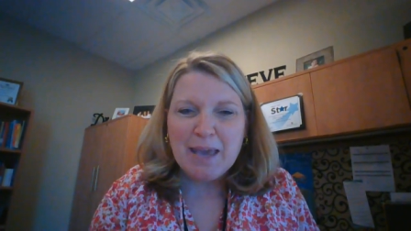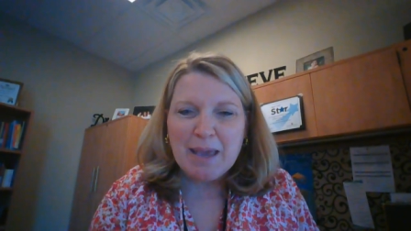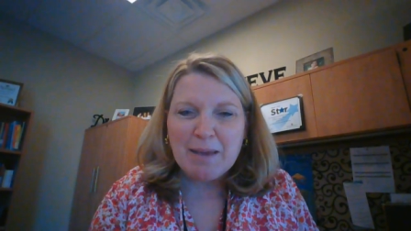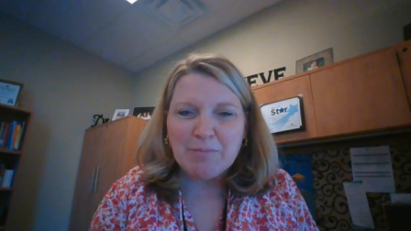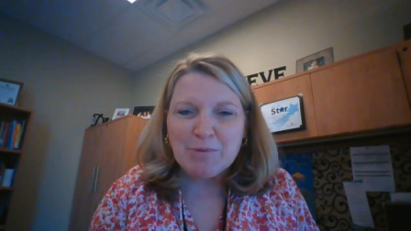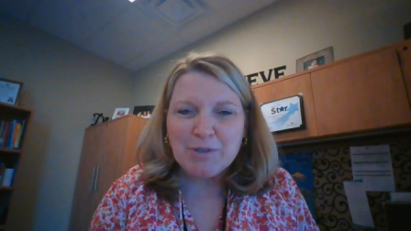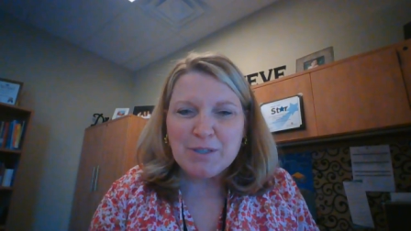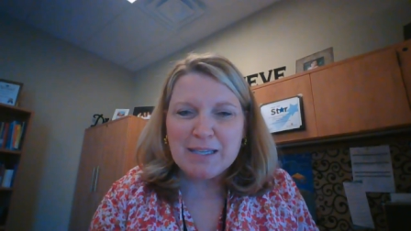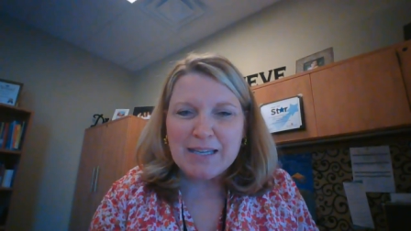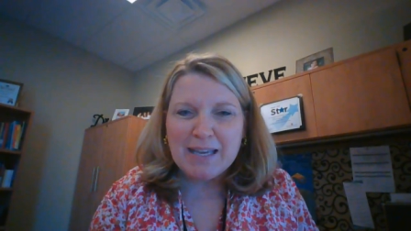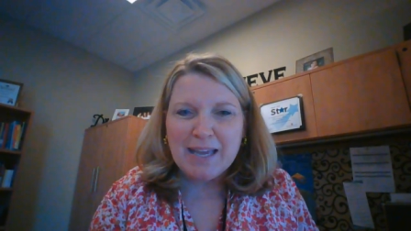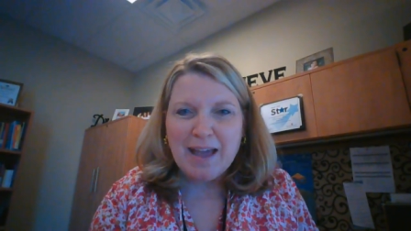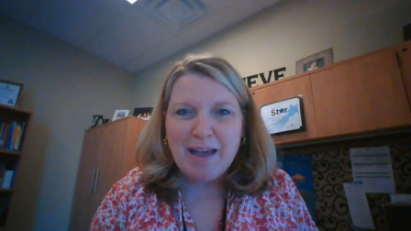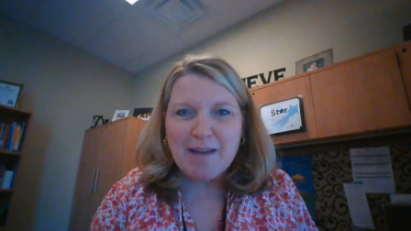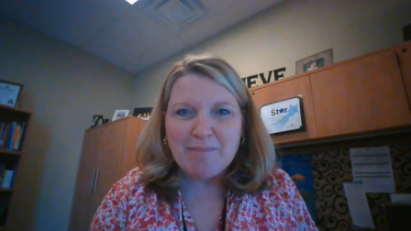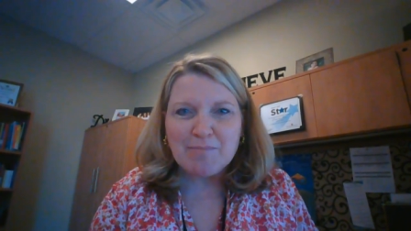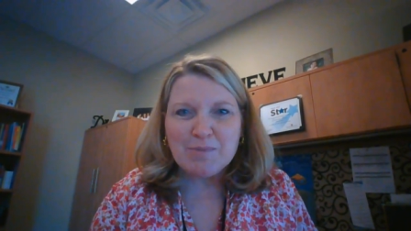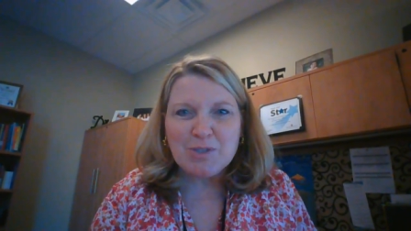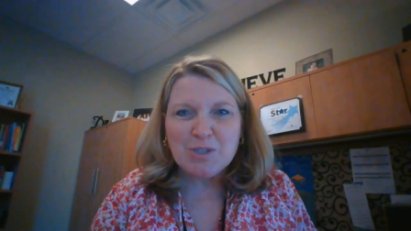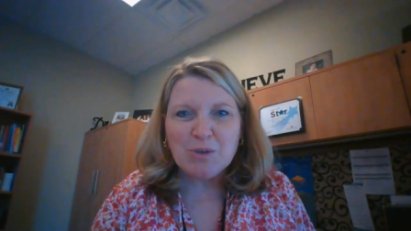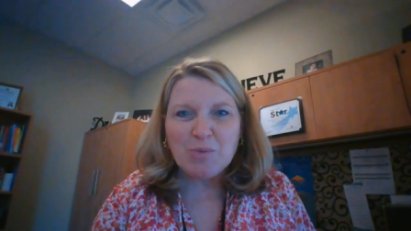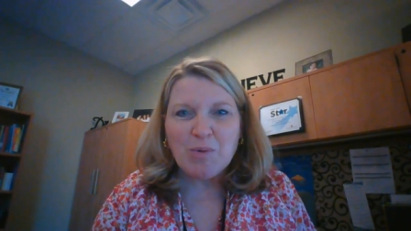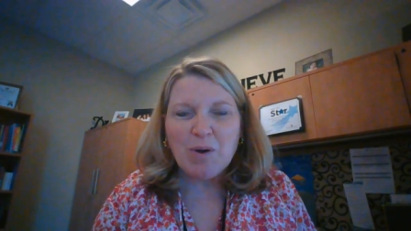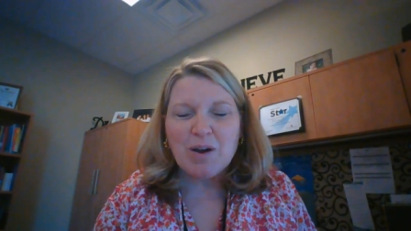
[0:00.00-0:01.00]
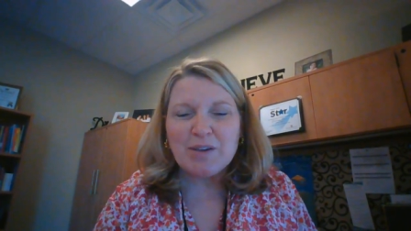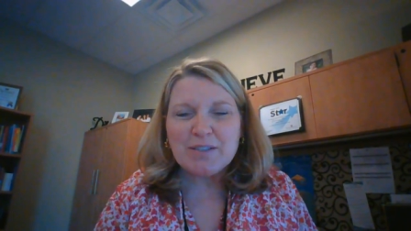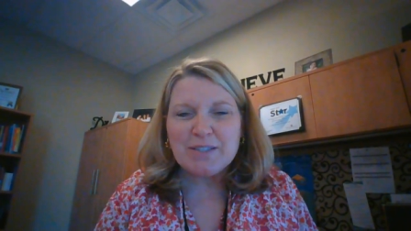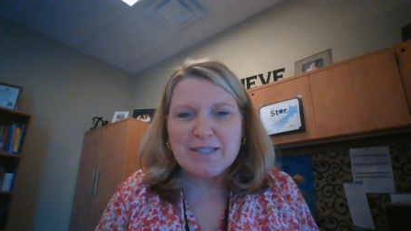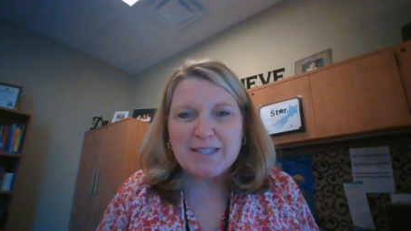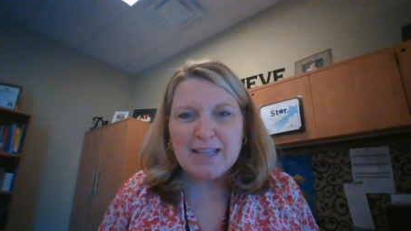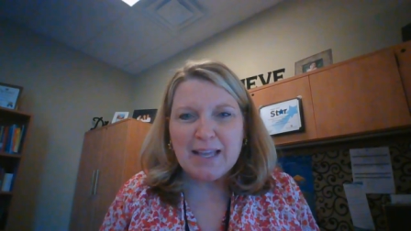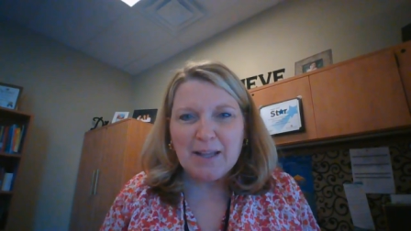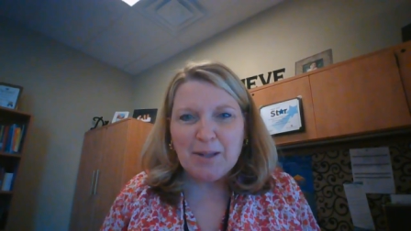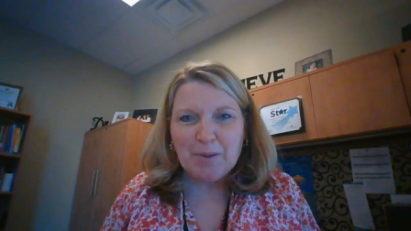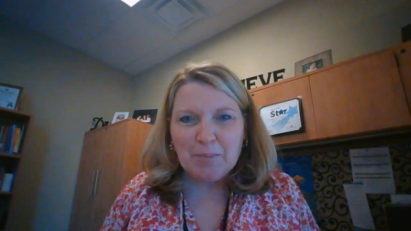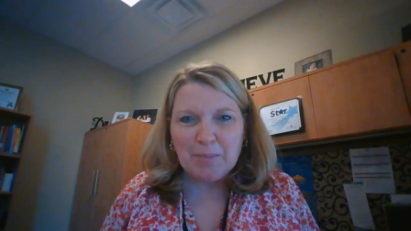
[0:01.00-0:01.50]
able to come to our
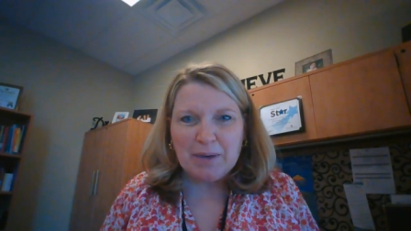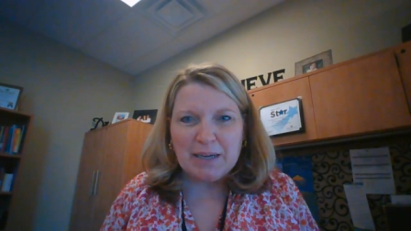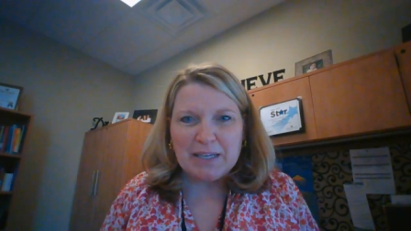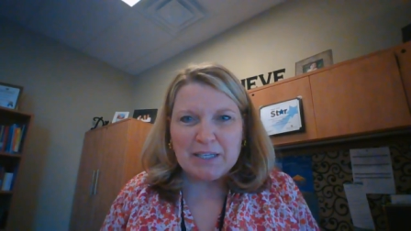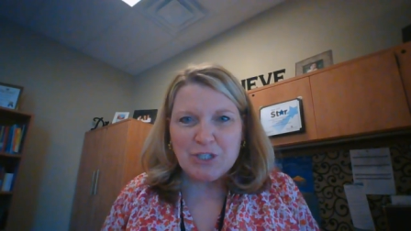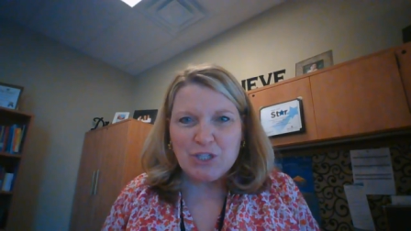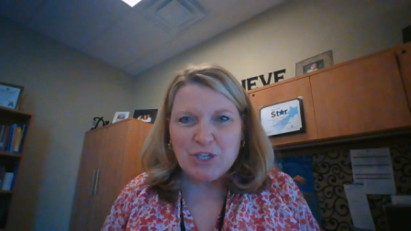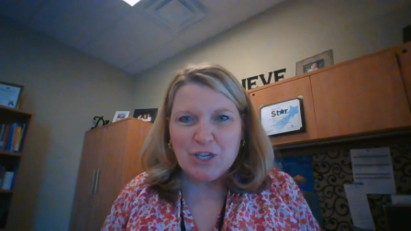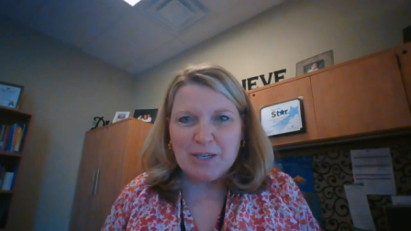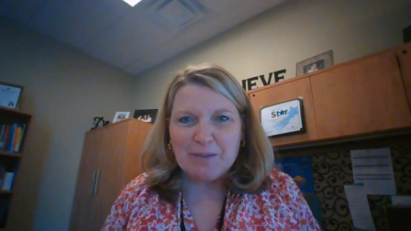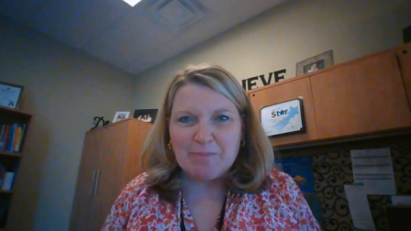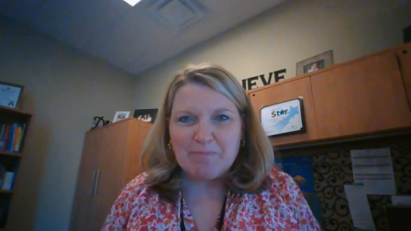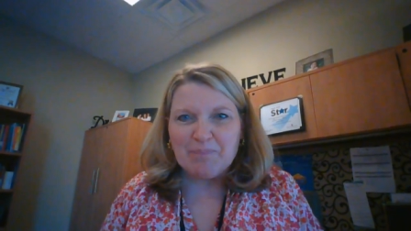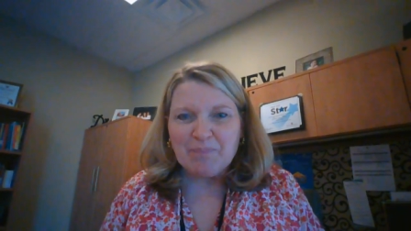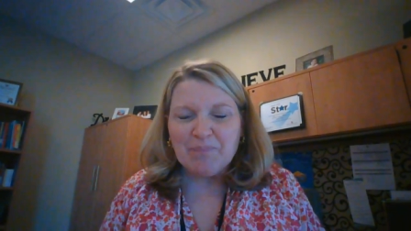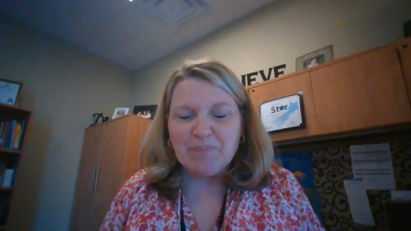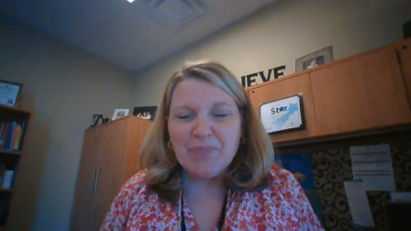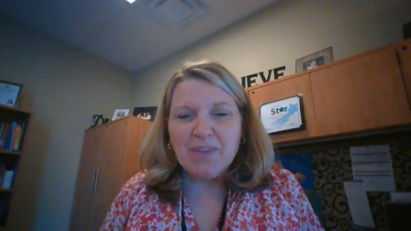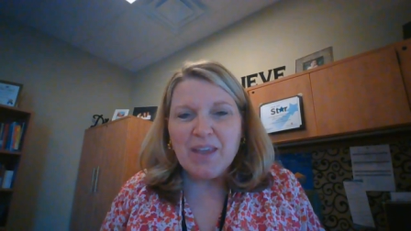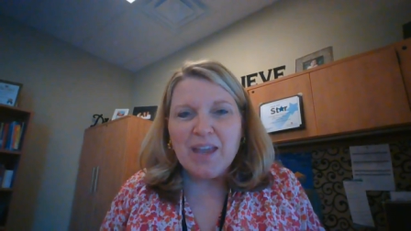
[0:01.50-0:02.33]
celebration.